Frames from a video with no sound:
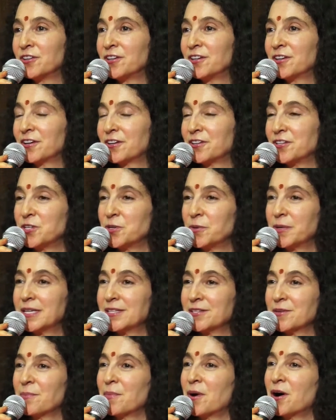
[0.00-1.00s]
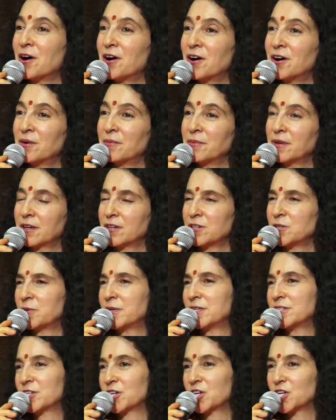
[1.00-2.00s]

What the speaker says: you can do it as a mom, you can do it as a